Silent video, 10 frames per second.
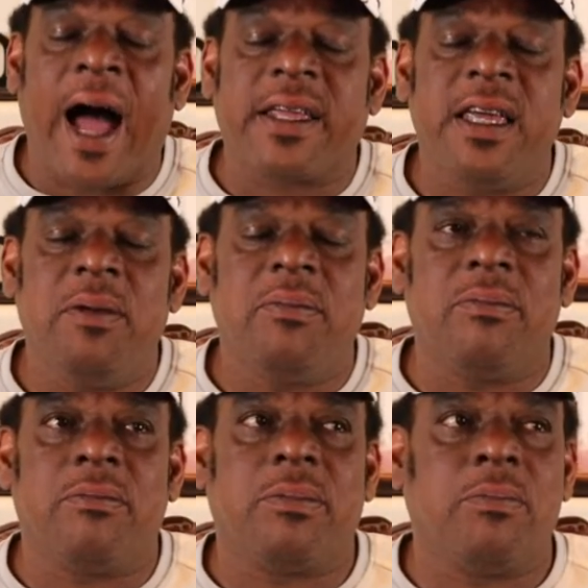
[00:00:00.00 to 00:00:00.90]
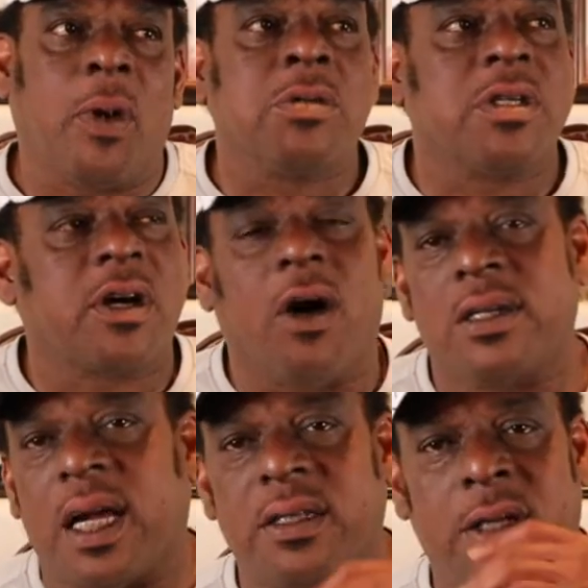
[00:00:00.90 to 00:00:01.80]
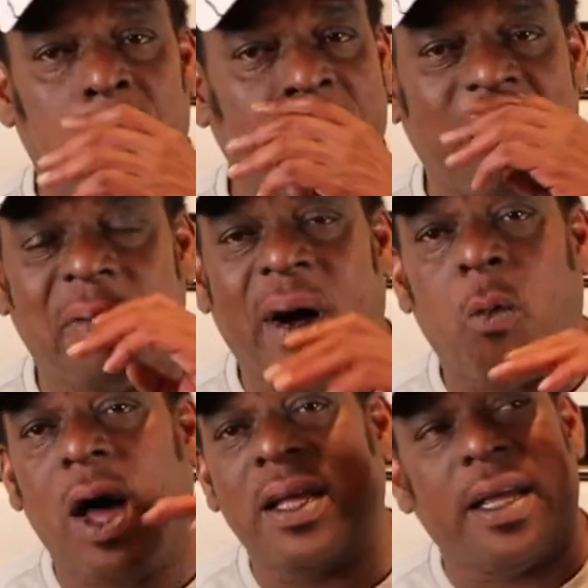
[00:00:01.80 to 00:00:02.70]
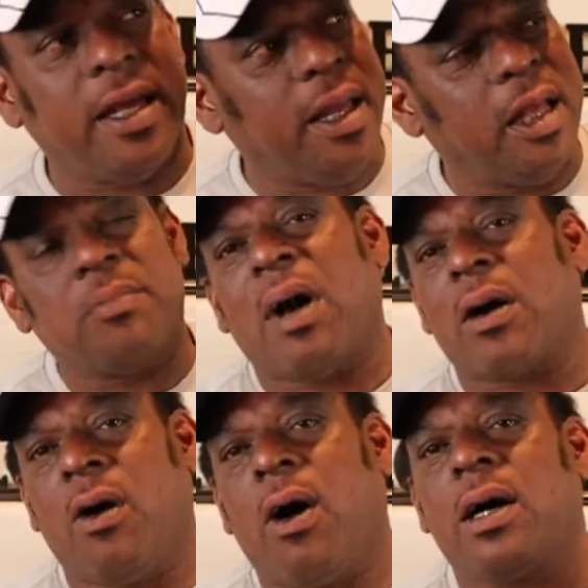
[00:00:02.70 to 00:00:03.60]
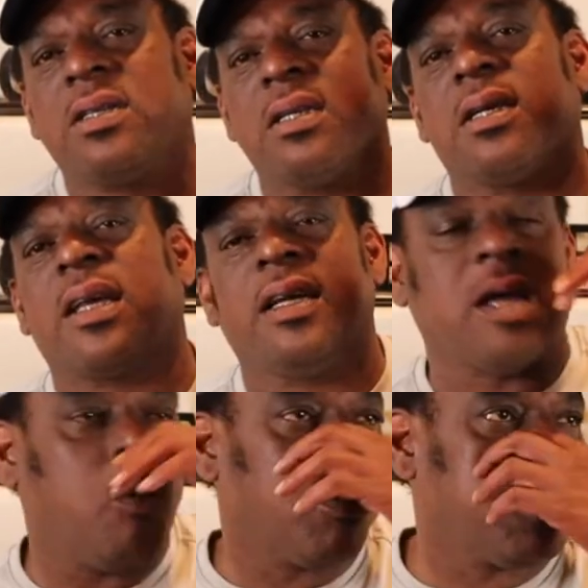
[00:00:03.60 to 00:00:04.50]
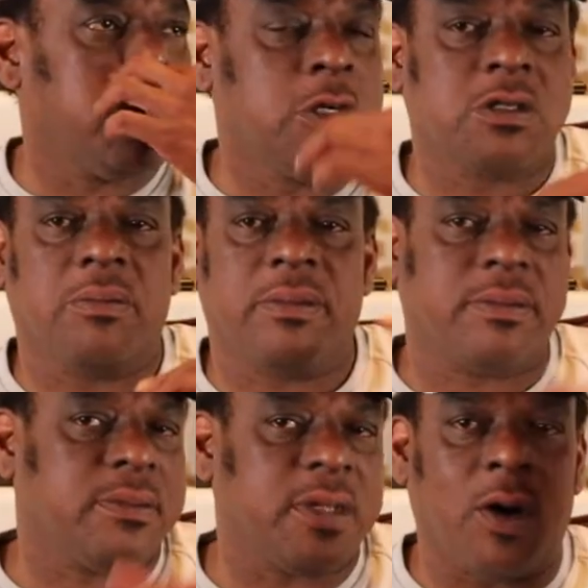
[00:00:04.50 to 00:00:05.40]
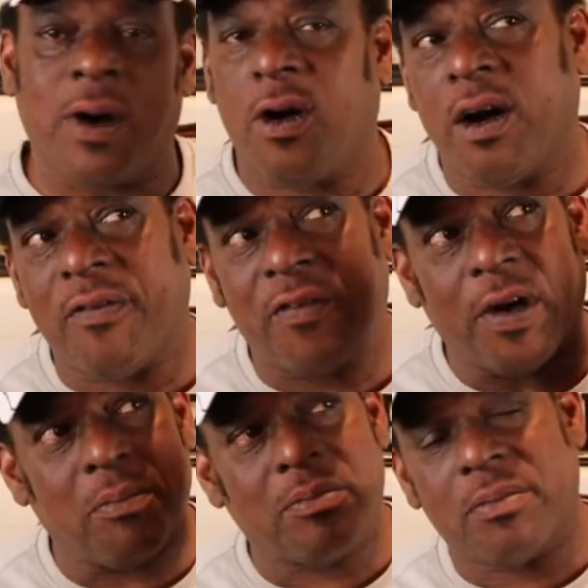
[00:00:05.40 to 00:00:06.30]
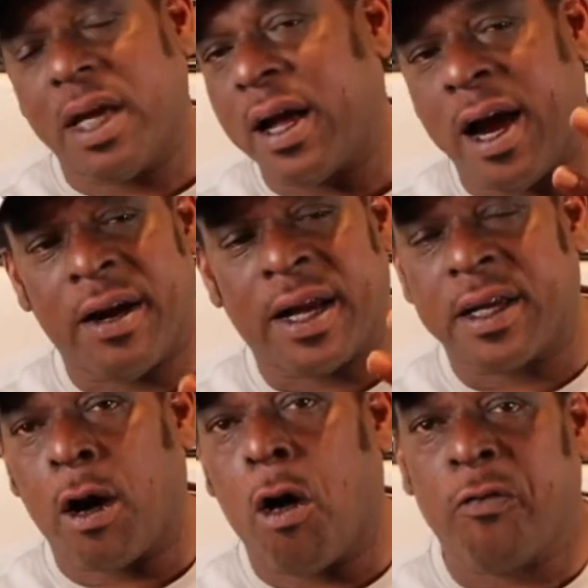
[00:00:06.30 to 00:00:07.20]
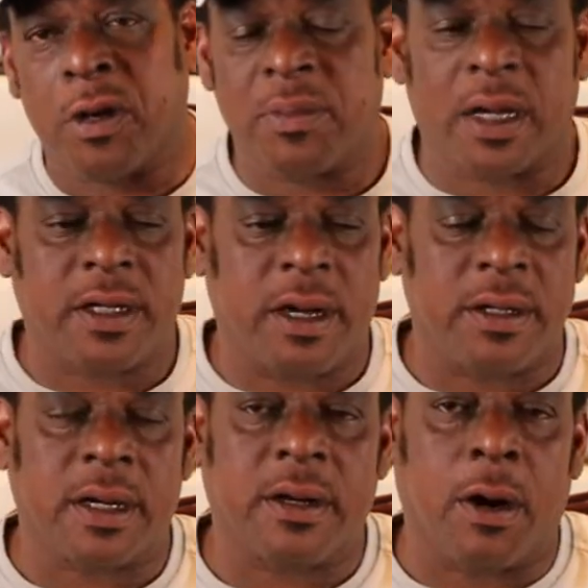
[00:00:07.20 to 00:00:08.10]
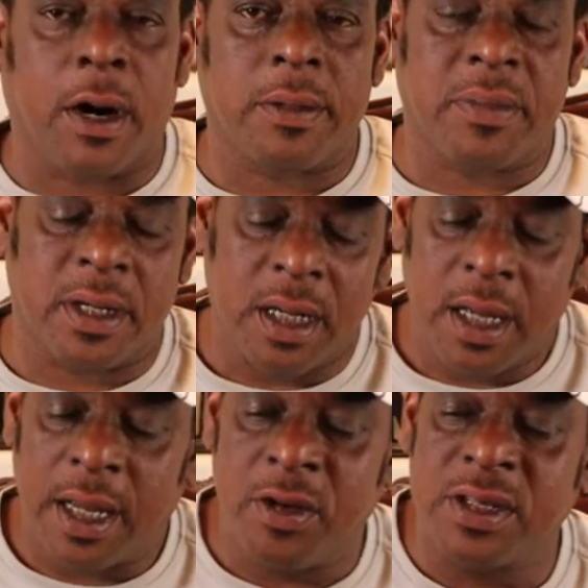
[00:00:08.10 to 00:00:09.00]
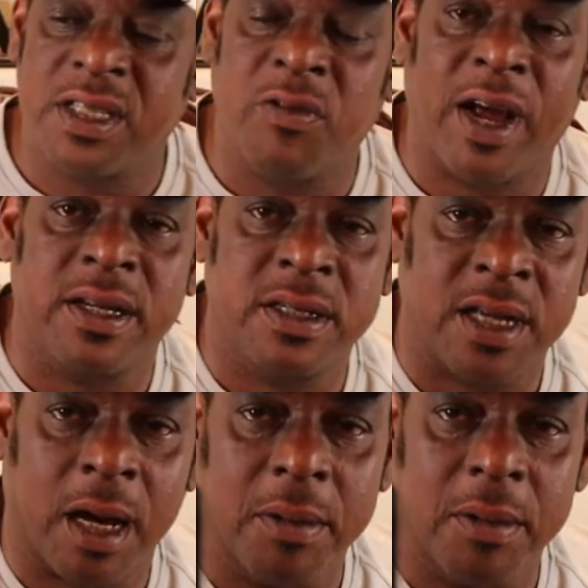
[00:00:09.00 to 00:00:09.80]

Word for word: I keep most of the cards I don't have in my wallet in my car just in case I want to use them or, or, if I'm in an area and I get an offer and I'm not carrying that card, but you can see right at the